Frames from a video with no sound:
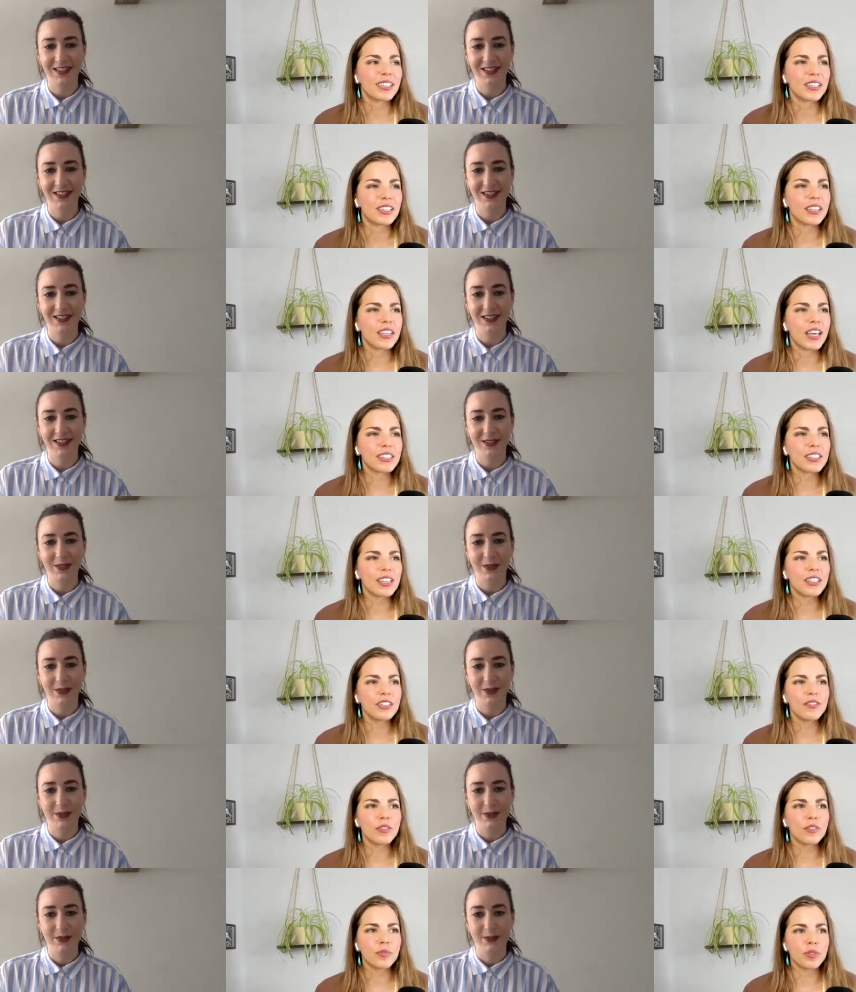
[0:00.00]
Speaker 1: That's kind
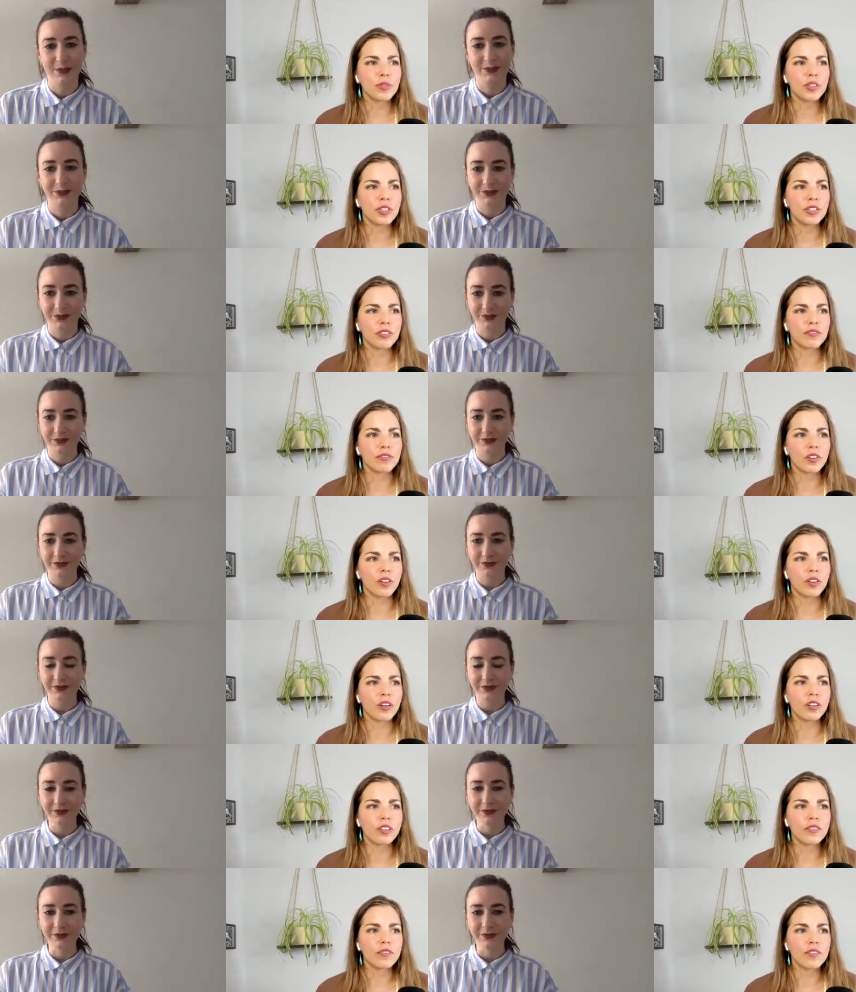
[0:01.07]
of the beauty of
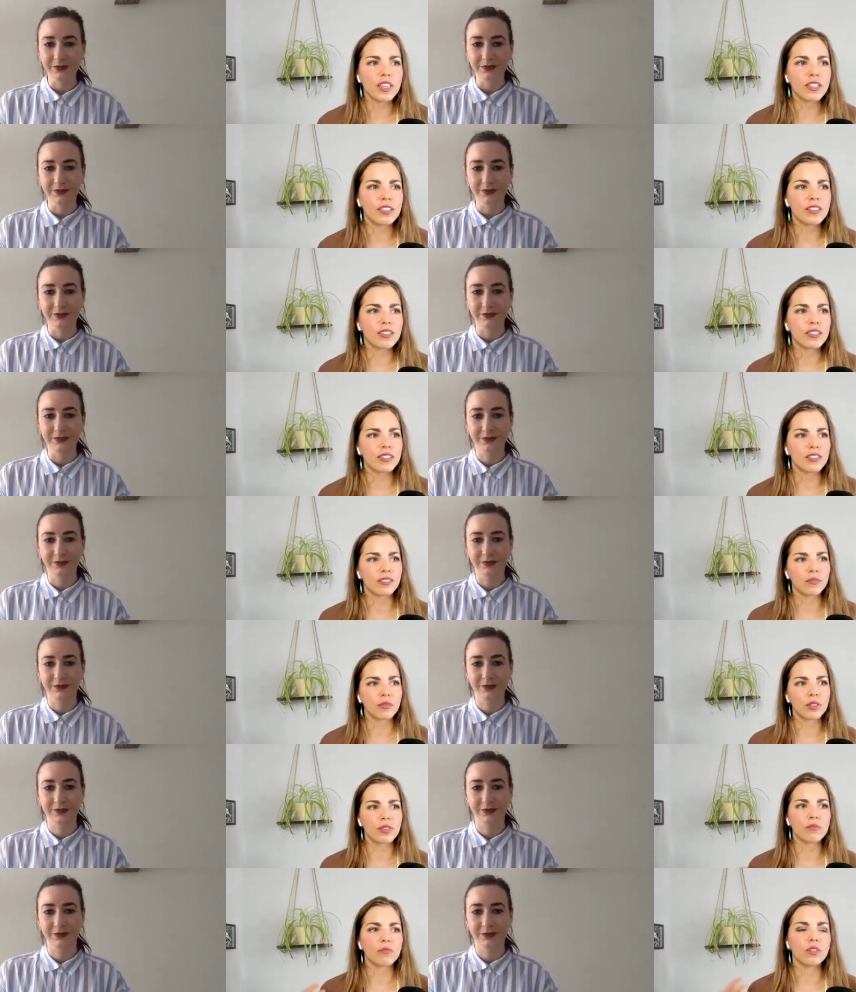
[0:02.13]
all of this
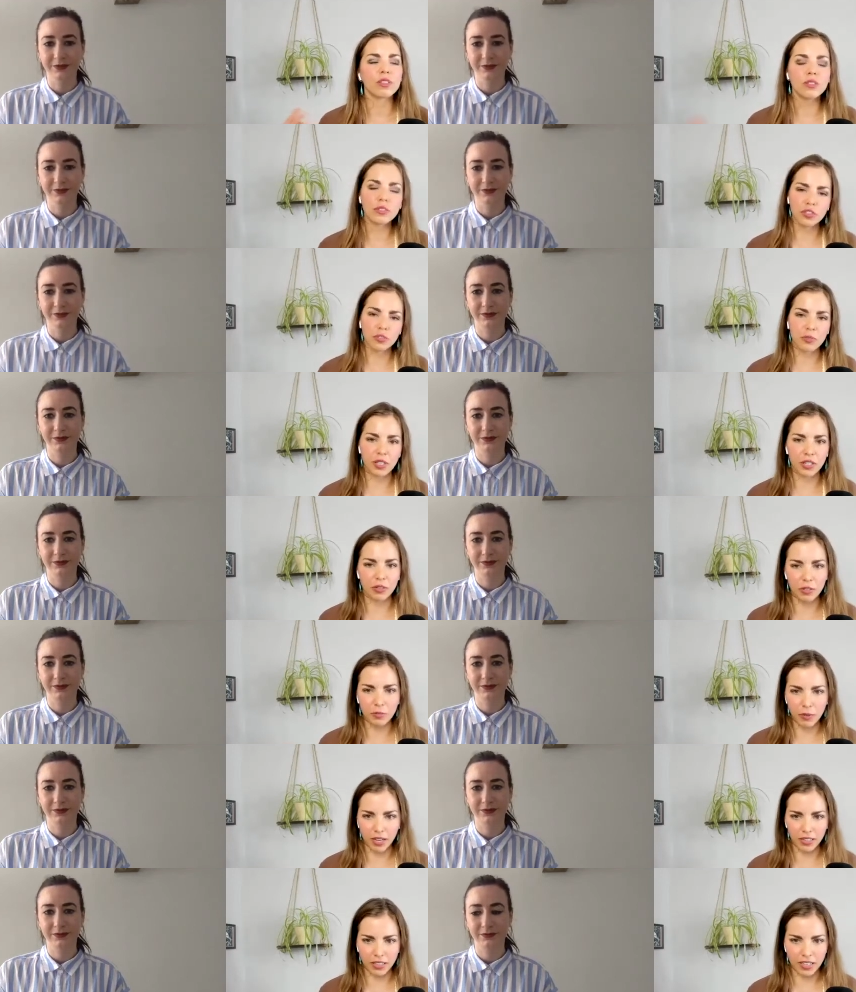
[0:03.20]
with social media, with
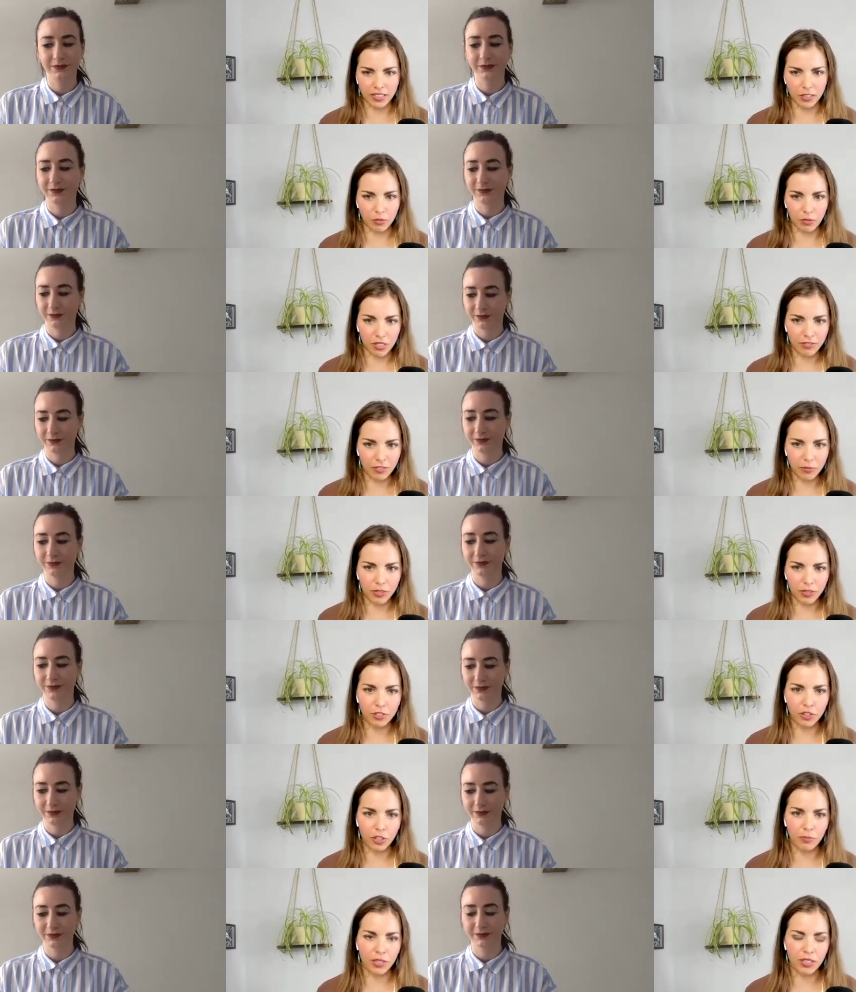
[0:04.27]
podcasting, with everybody
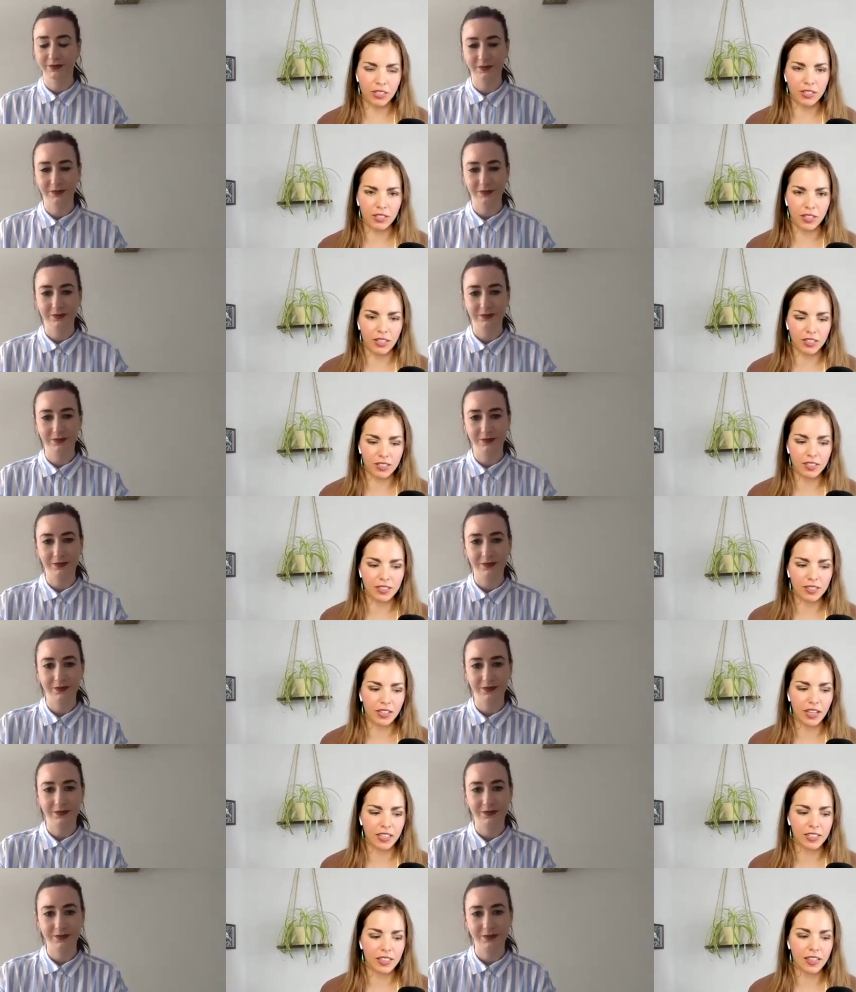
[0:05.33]
jumping into this.
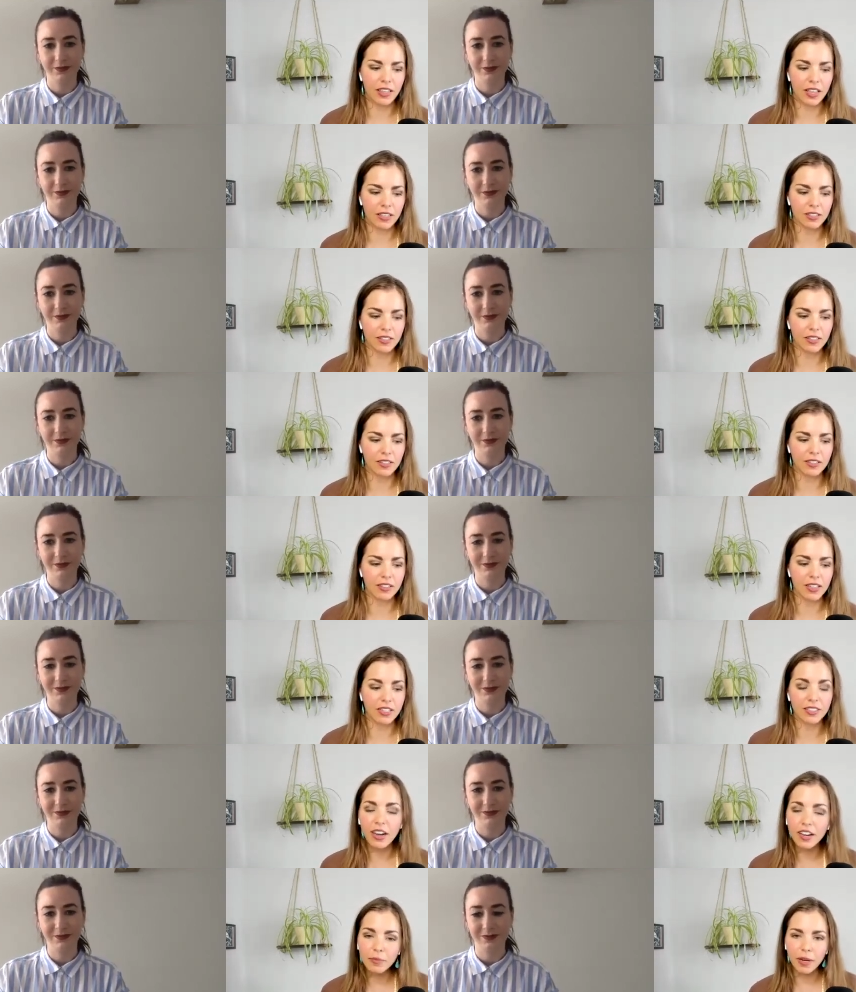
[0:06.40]
And it's
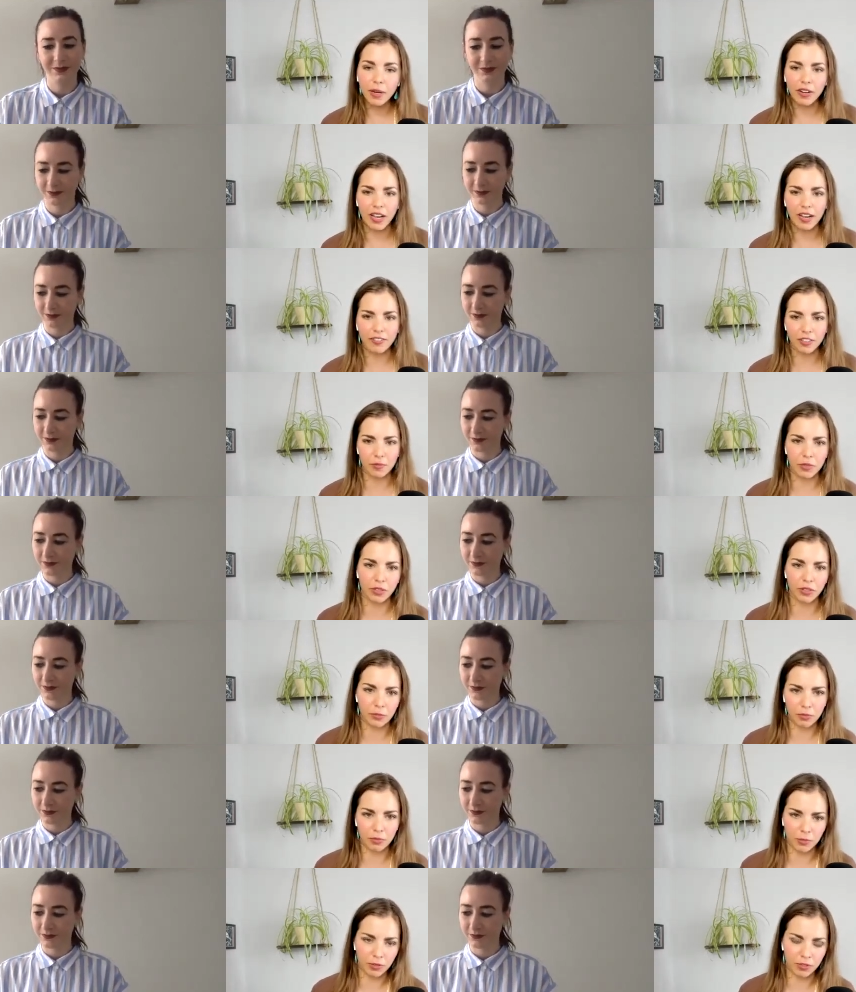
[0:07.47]
not about having a million people